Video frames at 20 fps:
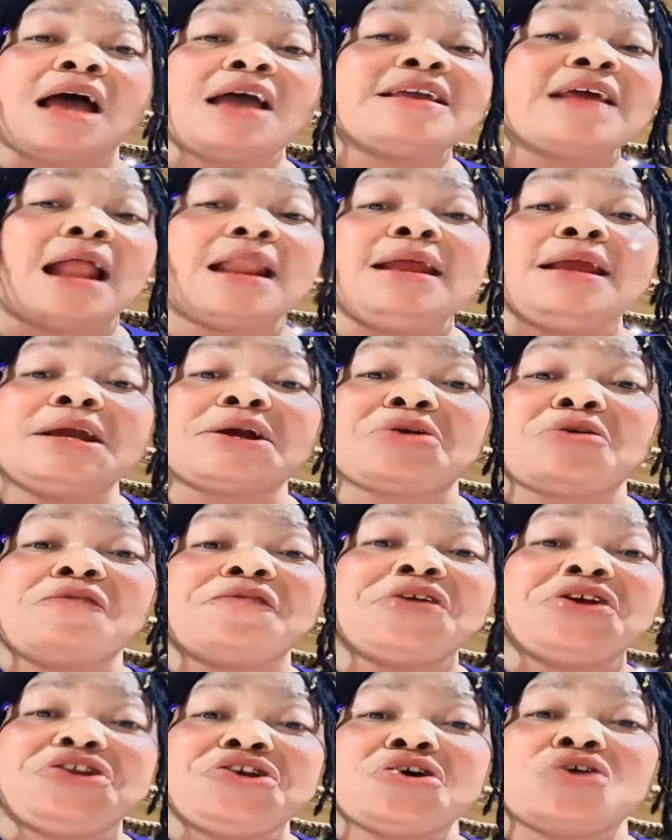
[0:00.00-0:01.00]
See, I yell
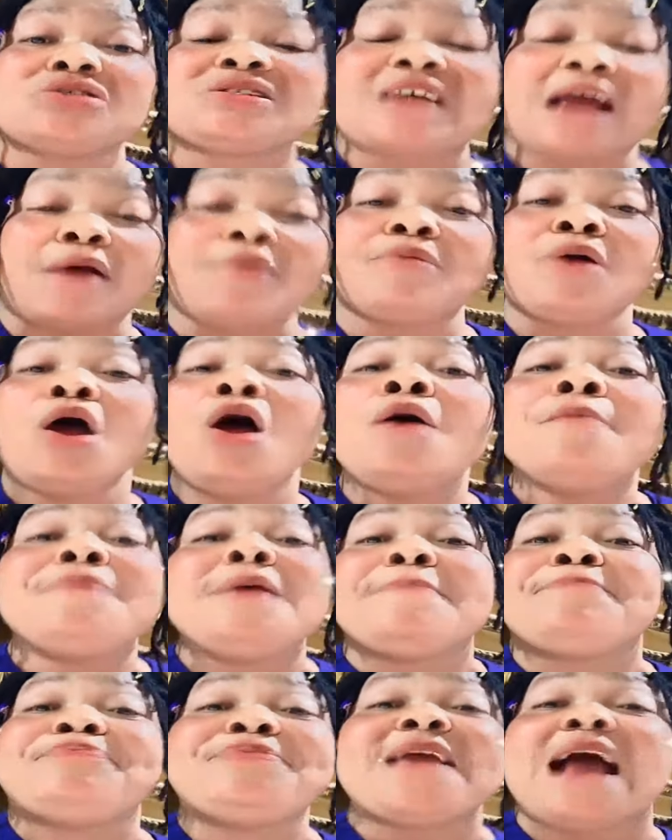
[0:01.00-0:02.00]
you videos. See,
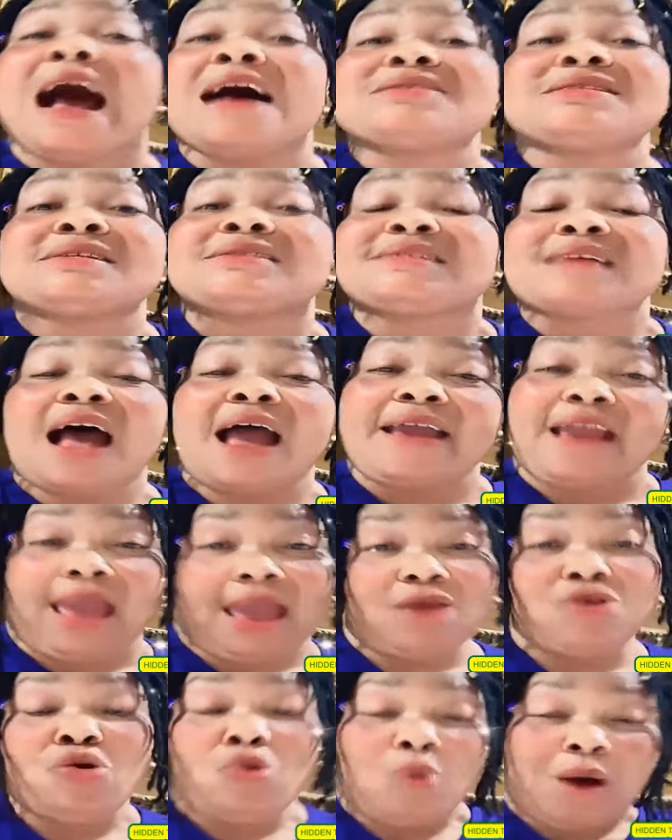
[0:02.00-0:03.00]
BBS
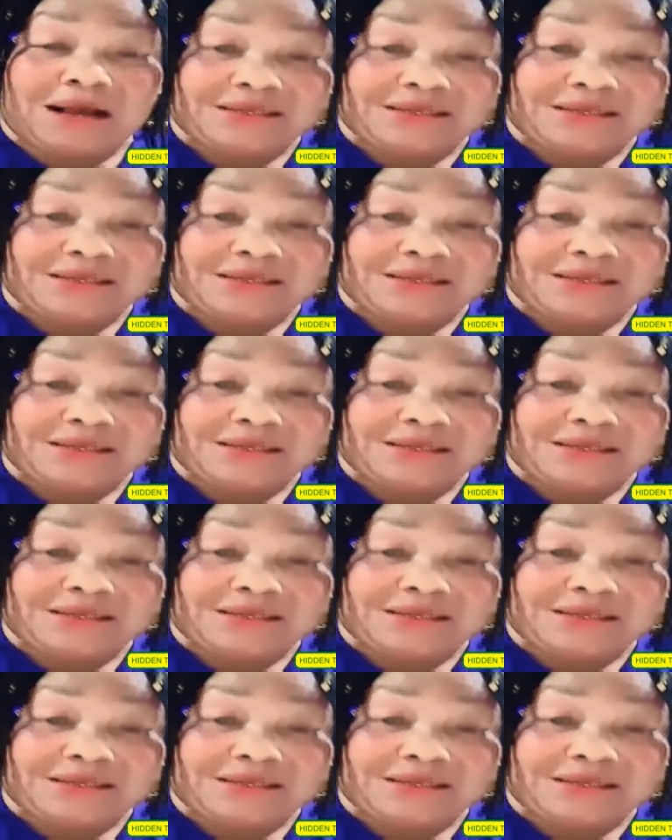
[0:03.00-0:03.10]
Society.